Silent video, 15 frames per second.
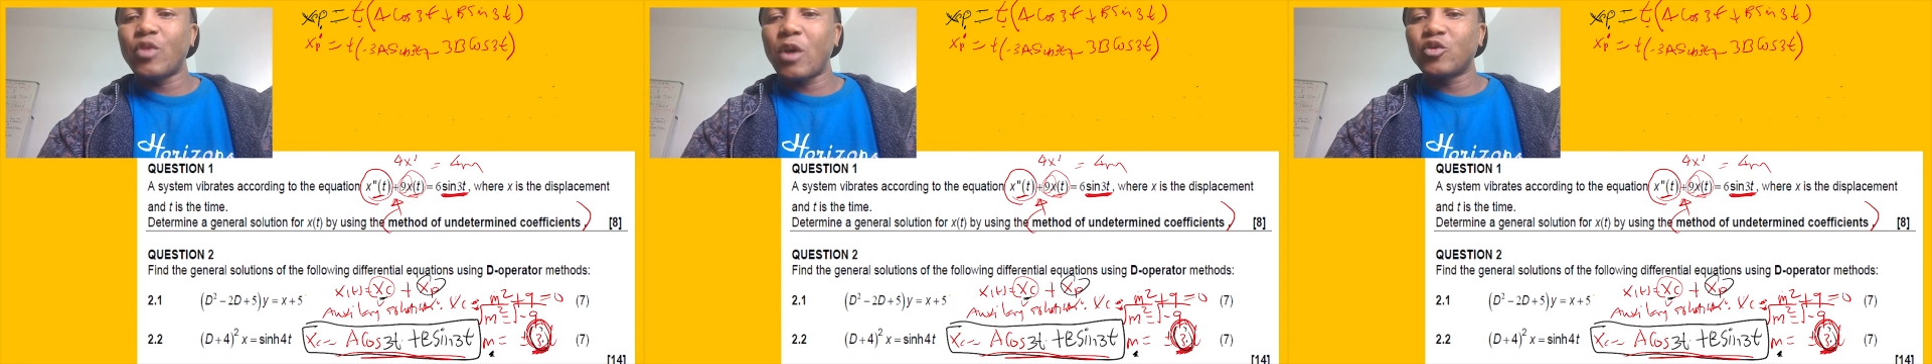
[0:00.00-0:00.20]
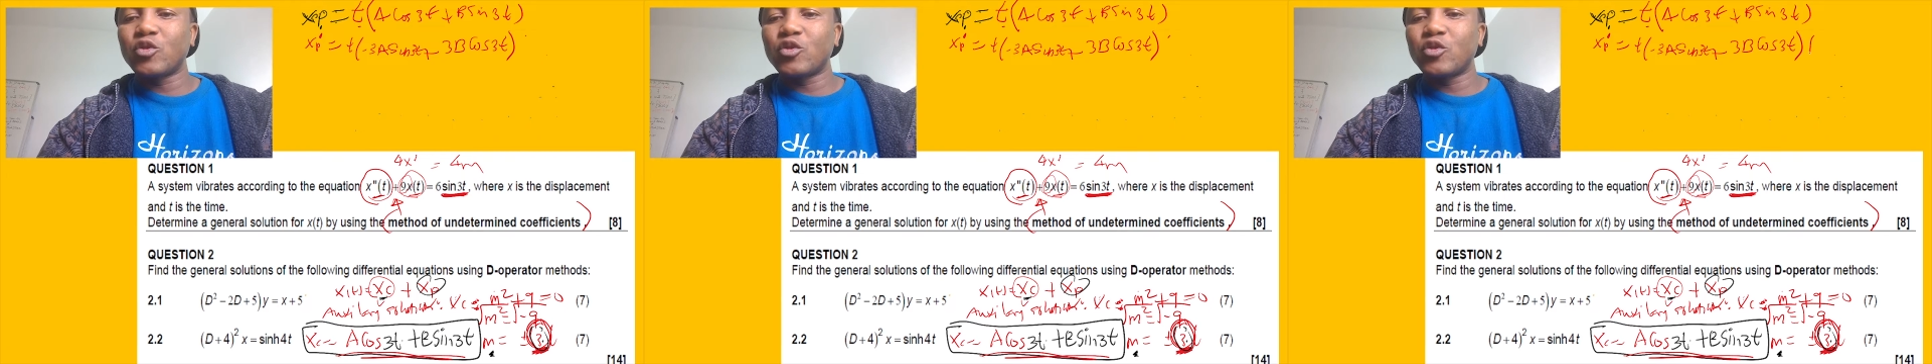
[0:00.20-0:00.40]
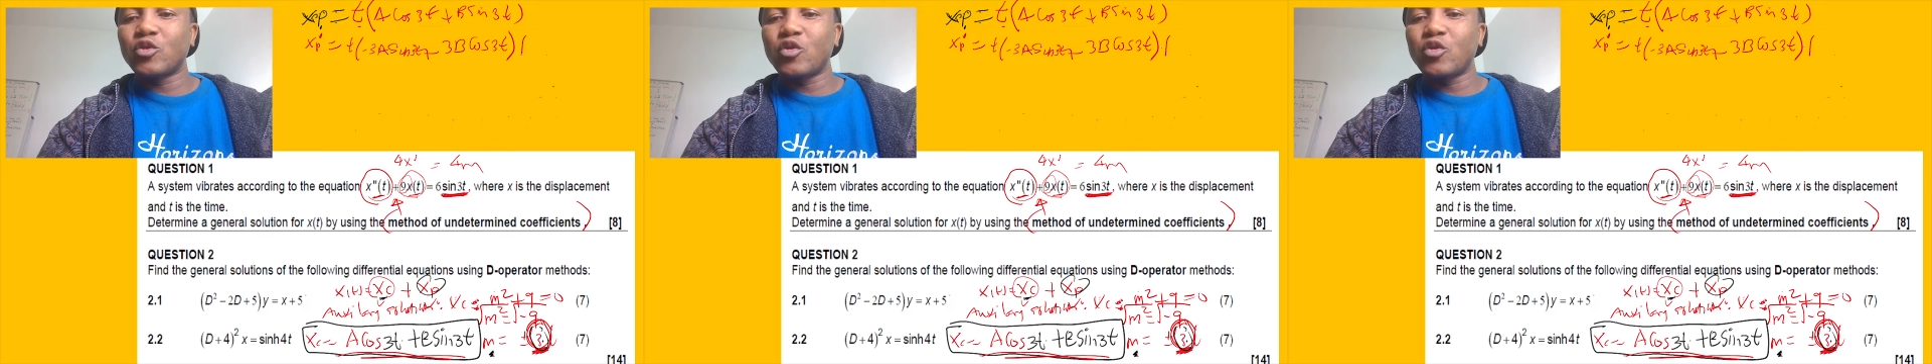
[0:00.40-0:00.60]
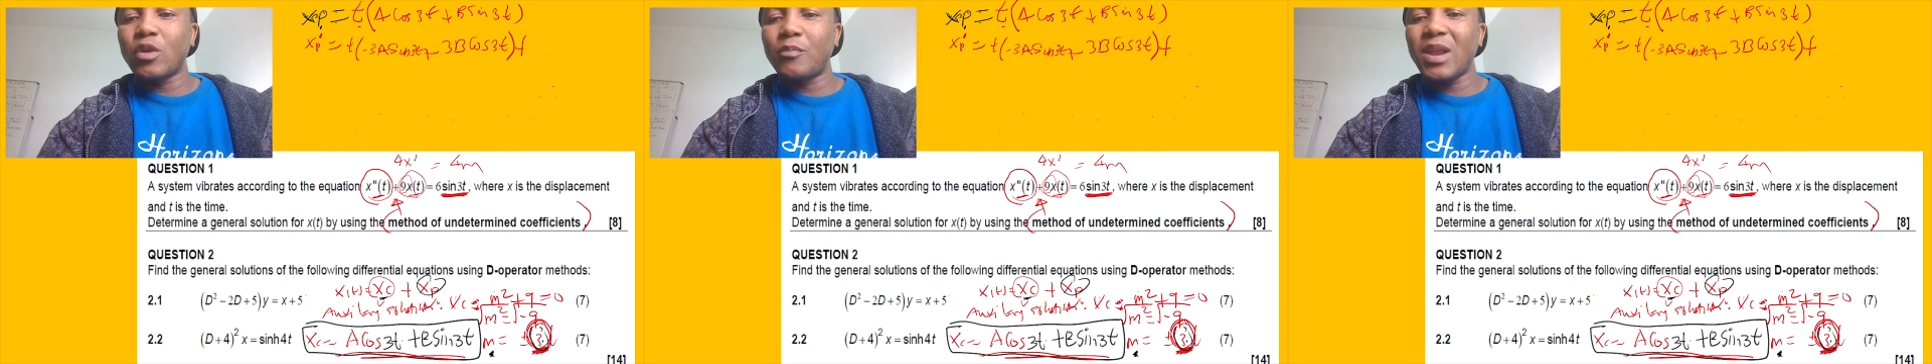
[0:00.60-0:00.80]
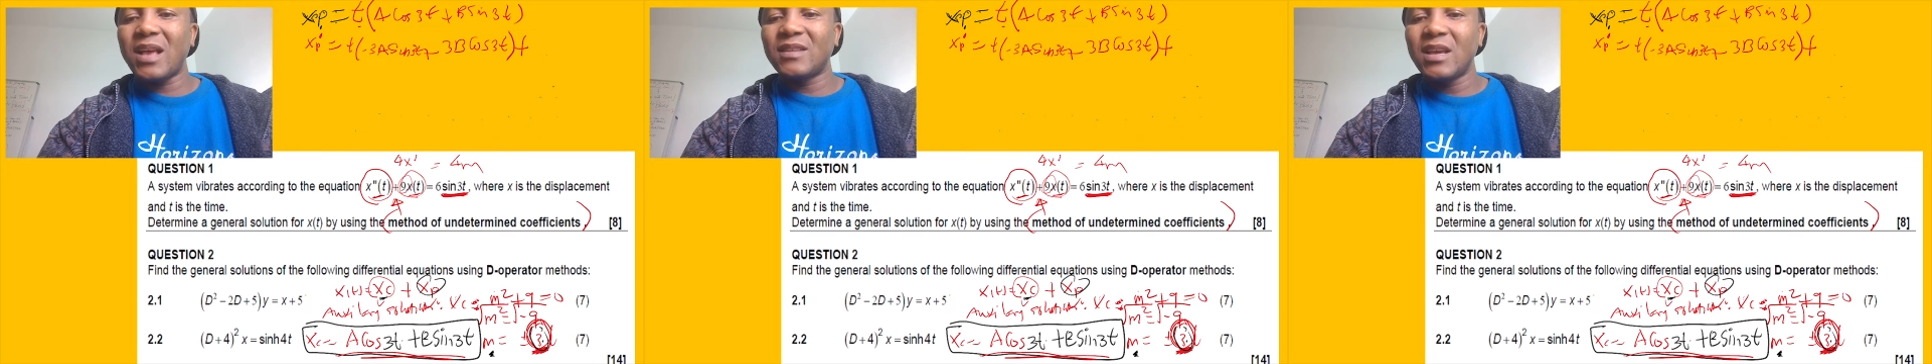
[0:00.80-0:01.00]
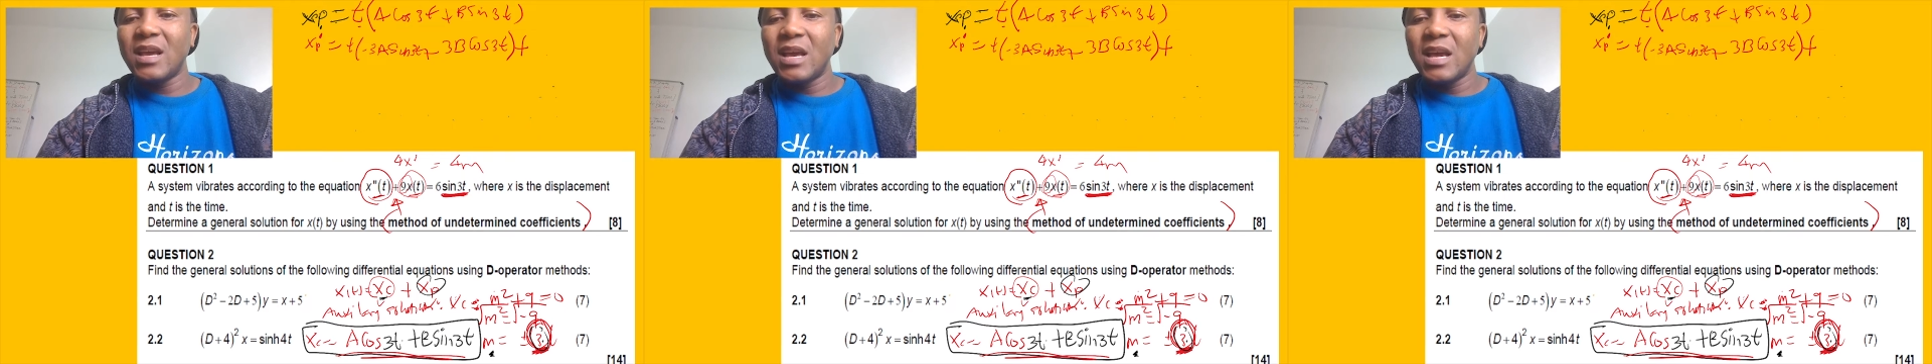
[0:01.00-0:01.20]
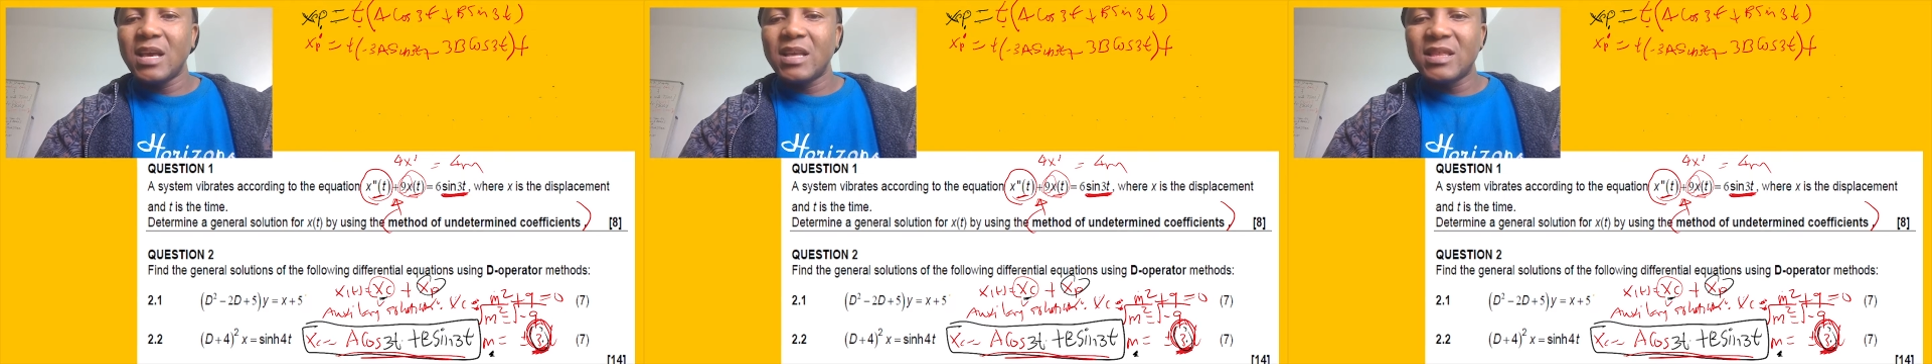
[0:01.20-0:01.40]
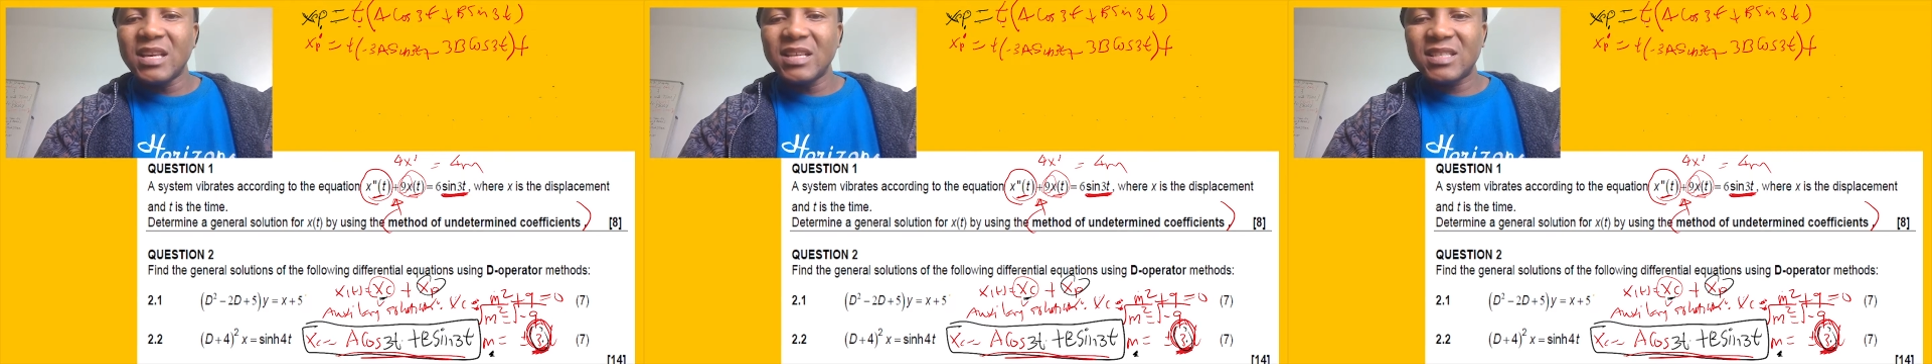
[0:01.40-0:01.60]
Now we're going to plus
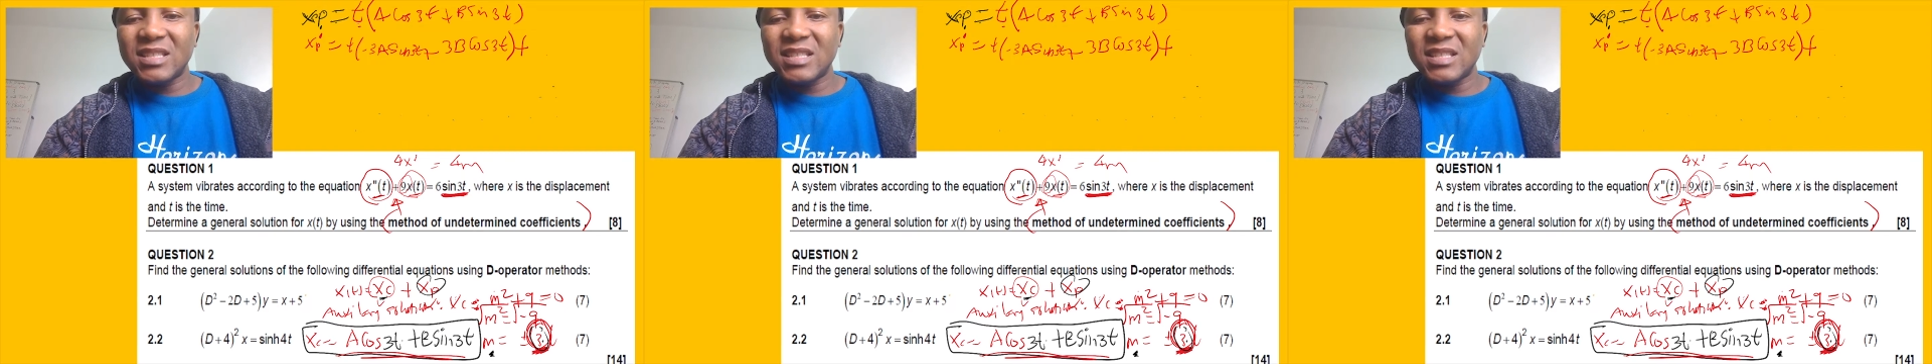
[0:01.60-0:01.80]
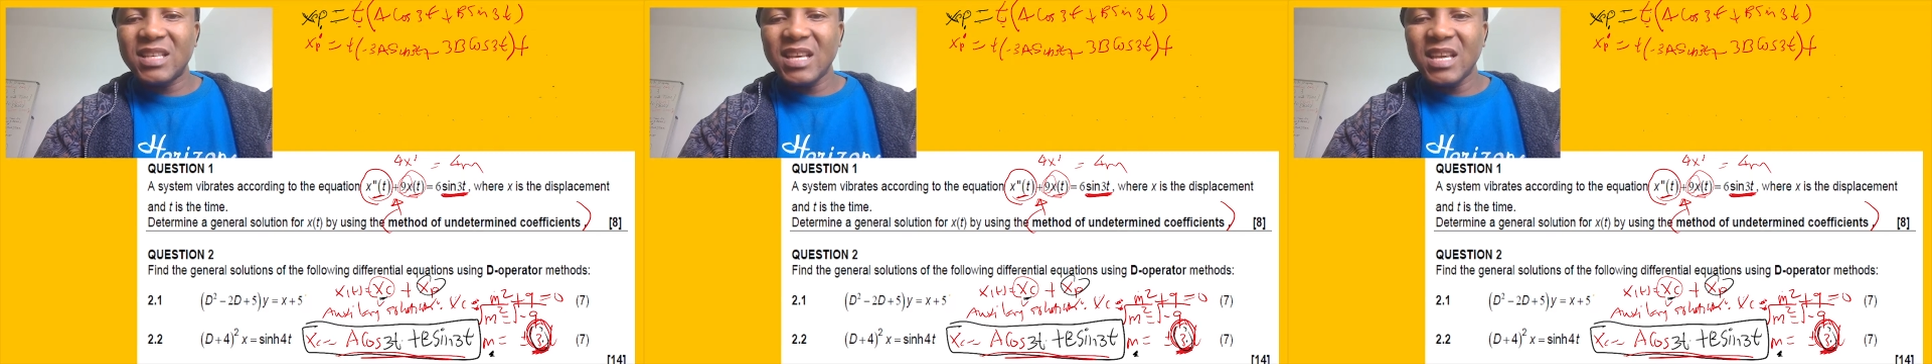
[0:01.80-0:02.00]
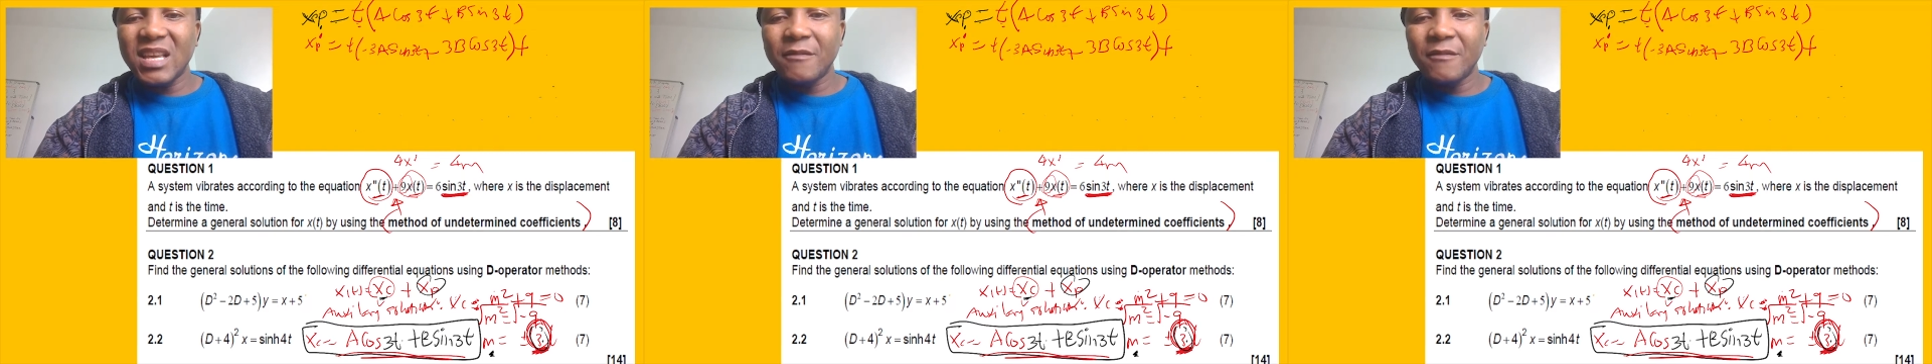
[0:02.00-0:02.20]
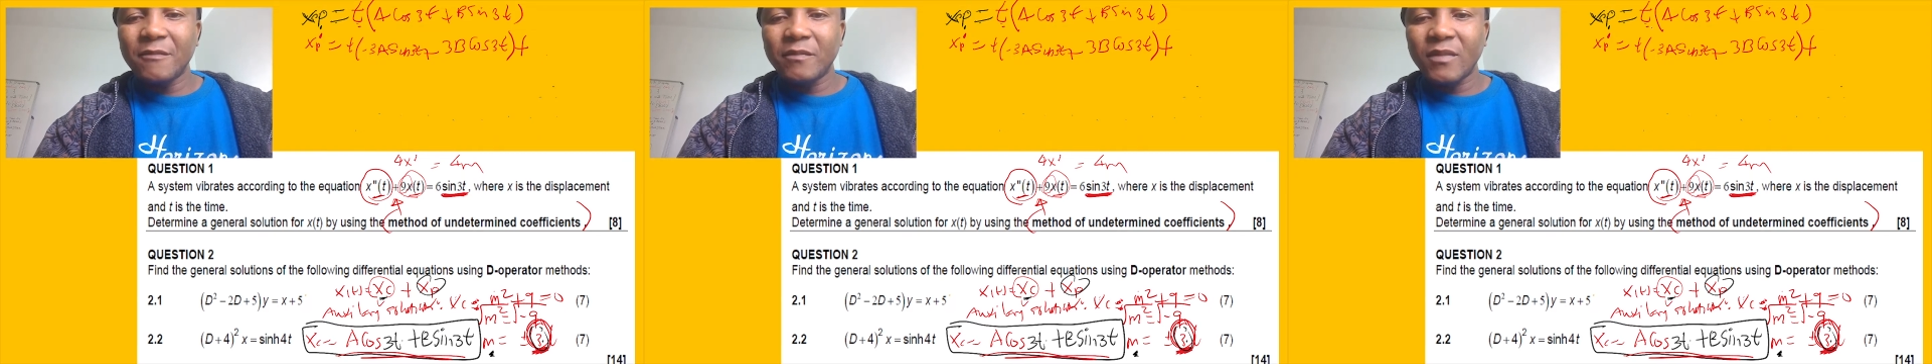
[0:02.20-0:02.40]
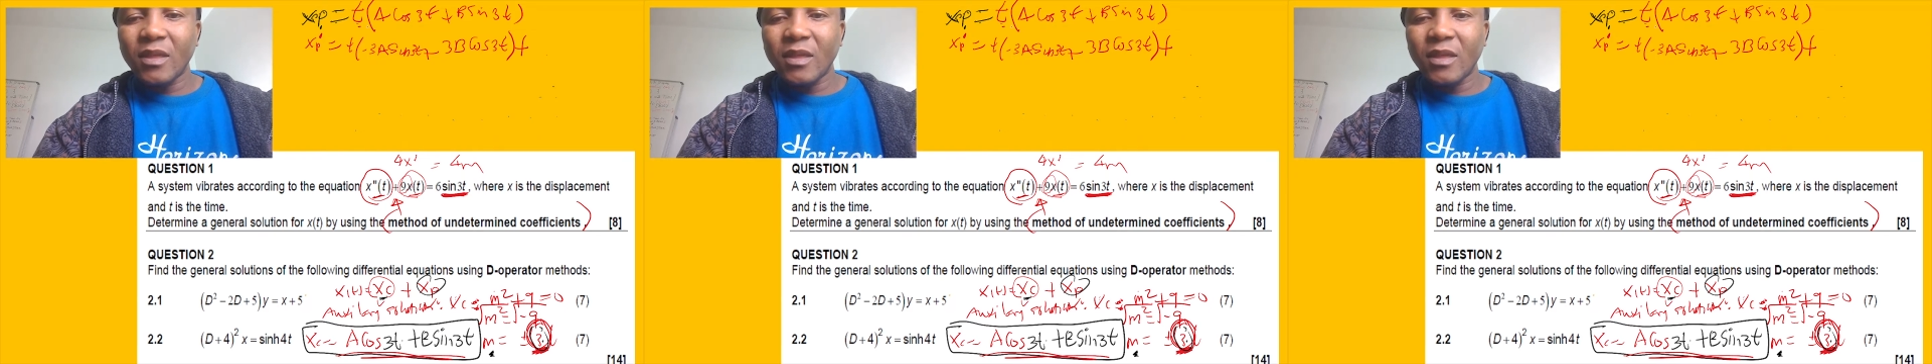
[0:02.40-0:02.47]
this t.